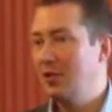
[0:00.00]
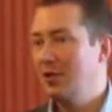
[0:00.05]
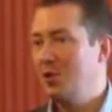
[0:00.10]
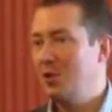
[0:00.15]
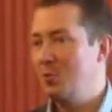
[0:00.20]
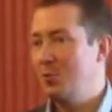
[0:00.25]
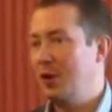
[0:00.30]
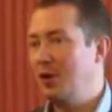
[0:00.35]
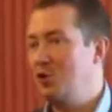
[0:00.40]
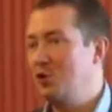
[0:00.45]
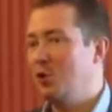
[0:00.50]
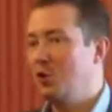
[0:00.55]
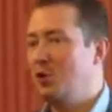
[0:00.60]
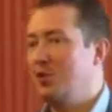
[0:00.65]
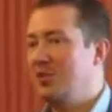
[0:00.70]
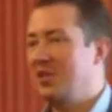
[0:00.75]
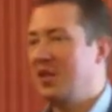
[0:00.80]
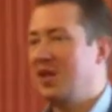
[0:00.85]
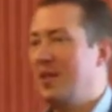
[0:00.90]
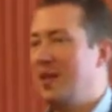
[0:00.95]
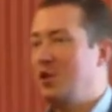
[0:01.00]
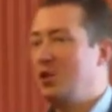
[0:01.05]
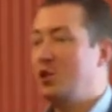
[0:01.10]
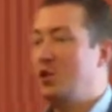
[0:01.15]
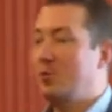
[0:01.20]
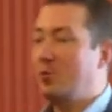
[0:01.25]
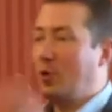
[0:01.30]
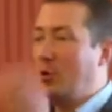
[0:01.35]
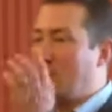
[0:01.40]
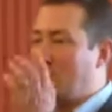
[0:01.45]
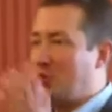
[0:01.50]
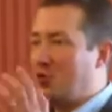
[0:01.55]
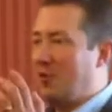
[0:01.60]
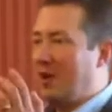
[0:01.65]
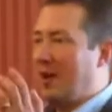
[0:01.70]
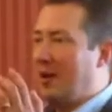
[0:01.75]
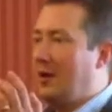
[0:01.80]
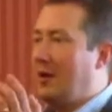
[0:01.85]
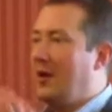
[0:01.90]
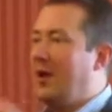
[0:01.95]
So you post your content and then you sponsor
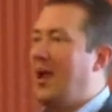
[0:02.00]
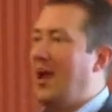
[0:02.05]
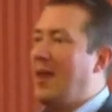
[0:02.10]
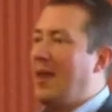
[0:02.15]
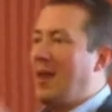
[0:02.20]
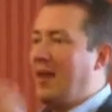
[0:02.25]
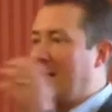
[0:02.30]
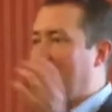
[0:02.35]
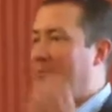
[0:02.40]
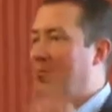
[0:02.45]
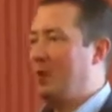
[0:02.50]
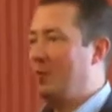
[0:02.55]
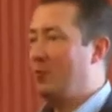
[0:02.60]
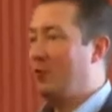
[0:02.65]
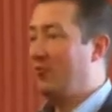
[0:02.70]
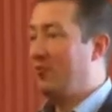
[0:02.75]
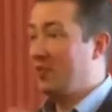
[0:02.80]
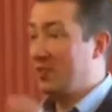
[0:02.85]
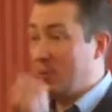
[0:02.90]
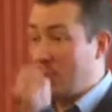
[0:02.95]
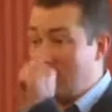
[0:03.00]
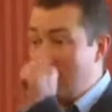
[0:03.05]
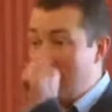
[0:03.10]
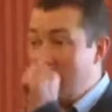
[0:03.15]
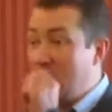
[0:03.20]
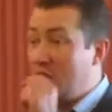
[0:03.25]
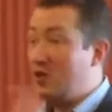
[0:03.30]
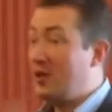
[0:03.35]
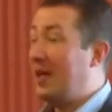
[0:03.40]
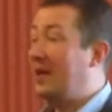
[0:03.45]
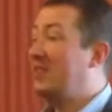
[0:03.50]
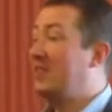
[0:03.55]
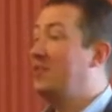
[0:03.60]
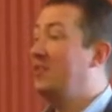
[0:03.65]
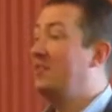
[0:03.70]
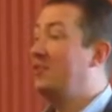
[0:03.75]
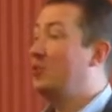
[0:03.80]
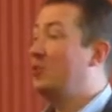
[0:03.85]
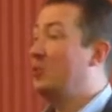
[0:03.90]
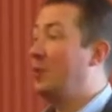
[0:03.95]
it, and then it can be more visible. You can do that as an
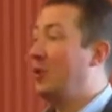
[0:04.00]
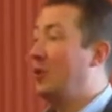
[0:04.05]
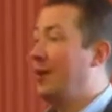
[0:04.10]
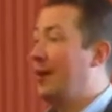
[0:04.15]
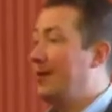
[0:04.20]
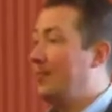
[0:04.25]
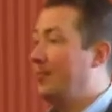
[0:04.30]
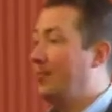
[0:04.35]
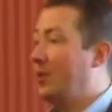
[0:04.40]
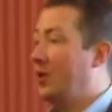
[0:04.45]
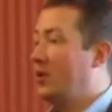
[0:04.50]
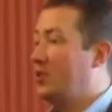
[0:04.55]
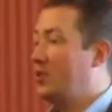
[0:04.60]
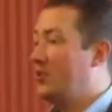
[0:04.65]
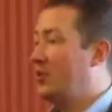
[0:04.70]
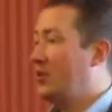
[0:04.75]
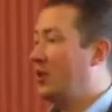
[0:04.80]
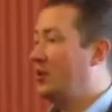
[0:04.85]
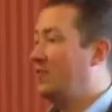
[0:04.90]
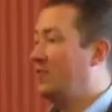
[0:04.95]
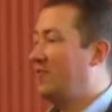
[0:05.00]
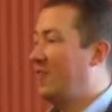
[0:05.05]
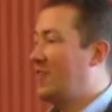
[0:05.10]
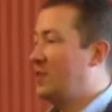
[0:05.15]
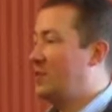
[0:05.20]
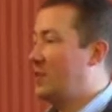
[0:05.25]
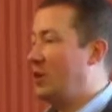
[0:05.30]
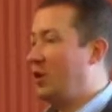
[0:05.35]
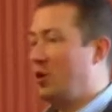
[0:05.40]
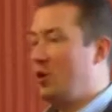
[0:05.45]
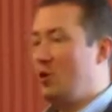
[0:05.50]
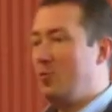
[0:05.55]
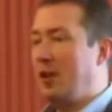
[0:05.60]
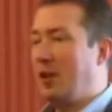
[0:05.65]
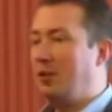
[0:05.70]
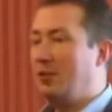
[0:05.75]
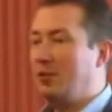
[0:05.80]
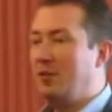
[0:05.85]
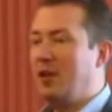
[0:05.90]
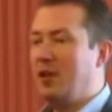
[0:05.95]
individual, by the way. So if you go to Facebook and you
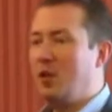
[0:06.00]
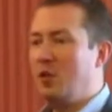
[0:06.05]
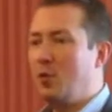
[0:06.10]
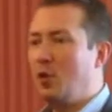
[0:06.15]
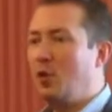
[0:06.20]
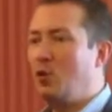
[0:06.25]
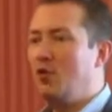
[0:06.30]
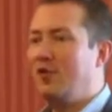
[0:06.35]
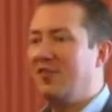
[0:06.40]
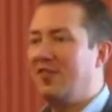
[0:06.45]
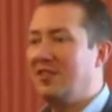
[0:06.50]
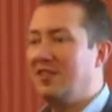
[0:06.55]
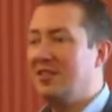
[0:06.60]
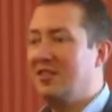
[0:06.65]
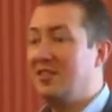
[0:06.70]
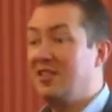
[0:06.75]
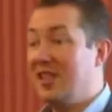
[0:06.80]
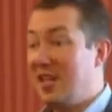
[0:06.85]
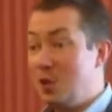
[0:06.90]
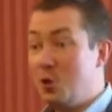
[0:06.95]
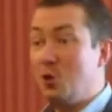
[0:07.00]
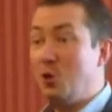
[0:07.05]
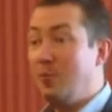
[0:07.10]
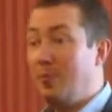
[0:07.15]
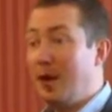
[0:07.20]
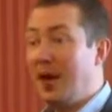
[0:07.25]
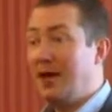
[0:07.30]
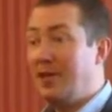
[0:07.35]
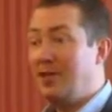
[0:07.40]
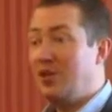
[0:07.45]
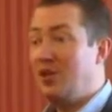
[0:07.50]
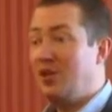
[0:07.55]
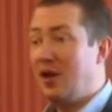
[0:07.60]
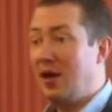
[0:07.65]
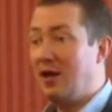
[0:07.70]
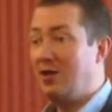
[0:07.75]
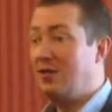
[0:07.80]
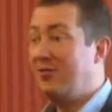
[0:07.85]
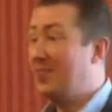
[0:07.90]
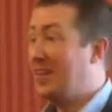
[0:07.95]
post something, you want all your friends to see it, you can pay to do
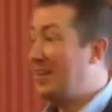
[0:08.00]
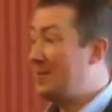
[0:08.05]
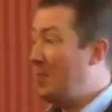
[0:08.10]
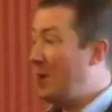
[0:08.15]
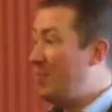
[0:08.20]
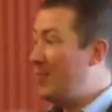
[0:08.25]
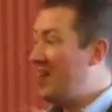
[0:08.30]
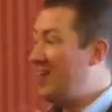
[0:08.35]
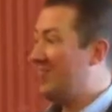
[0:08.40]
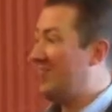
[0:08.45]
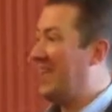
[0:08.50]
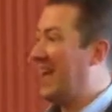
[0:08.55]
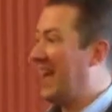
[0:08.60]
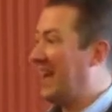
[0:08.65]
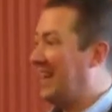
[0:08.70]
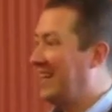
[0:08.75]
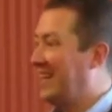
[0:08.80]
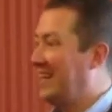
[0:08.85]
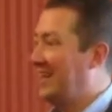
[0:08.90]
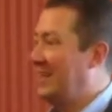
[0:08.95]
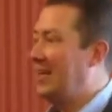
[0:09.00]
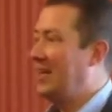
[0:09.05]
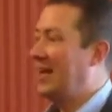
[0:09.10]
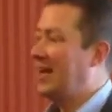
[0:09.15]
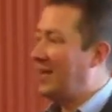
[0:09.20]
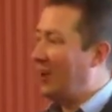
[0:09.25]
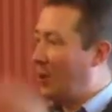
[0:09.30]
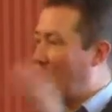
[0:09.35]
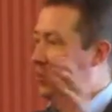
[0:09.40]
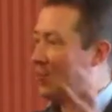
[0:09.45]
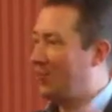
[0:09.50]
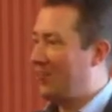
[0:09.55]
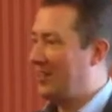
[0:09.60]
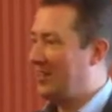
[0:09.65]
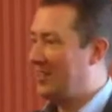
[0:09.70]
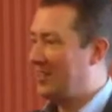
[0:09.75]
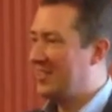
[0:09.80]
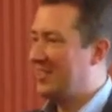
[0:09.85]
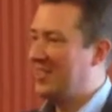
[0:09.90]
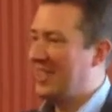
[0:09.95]
it. So it's my birthday. You get all your
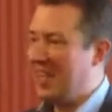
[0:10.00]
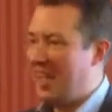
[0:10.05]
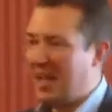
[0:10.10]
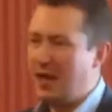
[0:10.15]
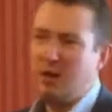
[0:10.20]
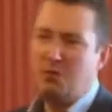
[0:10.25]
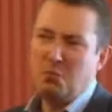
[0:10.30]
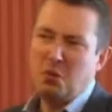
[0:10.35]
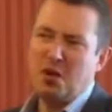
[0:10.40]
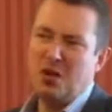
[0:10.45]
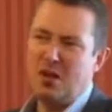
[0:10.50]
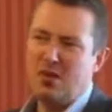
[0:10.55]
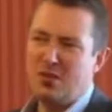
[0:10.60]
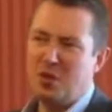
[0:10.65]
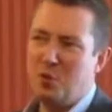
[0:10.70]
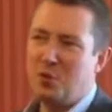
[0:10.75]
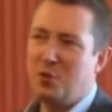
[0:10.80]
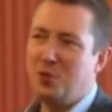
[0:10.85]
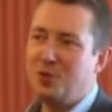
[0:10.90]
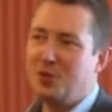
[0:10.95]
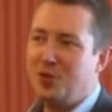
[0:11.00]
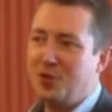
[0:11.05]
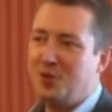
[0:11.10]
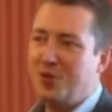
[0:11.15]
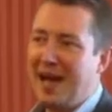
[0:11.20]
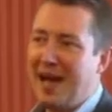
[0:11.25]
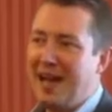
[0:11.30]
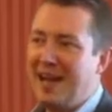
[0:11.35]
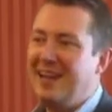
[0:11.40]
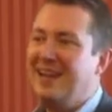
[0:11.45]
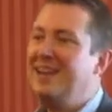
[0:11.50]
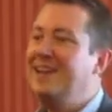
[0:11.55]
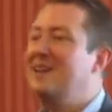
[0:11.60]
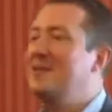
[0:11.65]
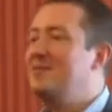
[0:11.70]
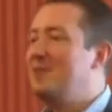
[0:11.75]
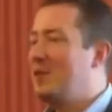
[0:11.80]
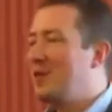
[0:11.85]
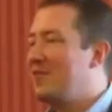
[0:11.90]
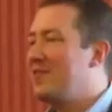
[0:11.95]
friends to see it, don't think you want to do that,
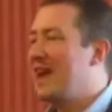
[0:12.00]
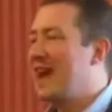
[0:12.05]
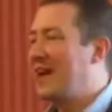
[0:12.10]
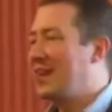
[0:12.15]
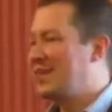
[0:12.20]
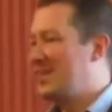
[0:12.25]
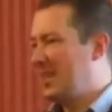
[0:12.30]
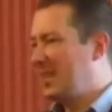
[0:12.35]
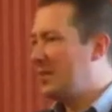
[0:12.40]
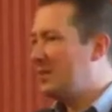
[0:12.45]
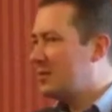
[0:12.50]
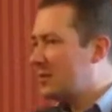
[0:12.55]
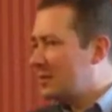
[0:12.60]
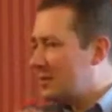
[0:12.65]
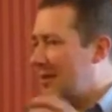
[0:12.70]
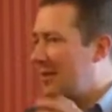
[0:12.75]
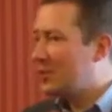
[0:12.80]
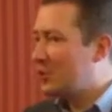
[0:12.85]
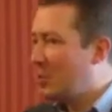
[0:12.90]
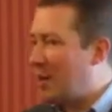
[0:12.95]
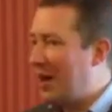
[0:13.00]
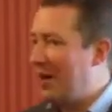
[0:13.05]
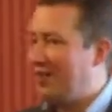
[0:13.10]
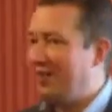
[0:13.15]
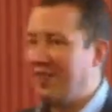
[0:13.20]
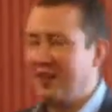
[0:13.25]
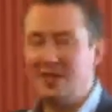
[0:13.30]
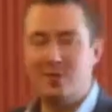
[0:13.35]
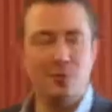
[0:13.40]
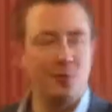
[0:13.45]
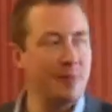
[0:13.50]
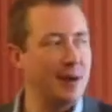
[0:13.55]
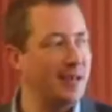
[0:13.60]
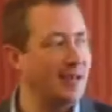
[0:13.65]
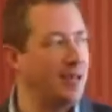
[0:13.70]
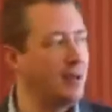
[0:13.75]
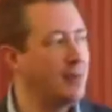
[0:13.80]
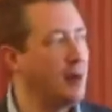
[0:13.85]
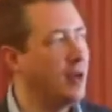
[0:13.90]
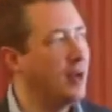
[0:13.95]
but the reality is it's a way of Facebook
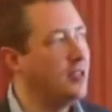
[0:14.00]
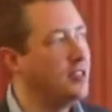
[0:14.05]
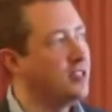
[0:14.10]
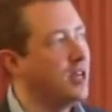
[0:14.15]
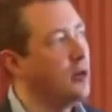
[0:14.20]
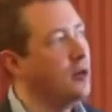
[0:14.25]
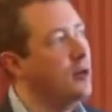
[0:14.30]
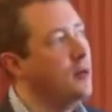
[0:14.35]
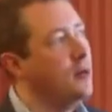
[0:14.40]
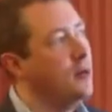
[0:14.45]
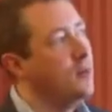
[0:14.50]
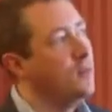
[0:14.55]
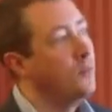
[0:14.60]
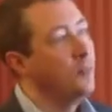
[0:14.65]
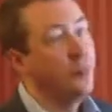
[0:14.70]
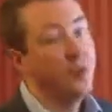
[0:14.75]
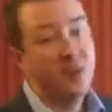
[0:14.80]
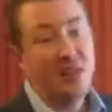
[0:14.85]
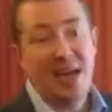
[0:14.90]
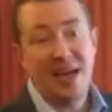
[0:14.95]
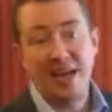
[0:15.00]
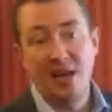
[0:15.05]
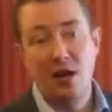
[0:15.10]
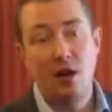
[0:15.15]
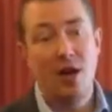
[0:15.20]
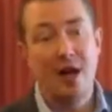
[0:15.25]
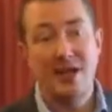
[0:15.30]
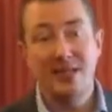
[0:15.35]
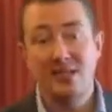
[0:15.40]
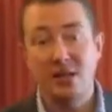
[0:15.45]
making money. So getting a like is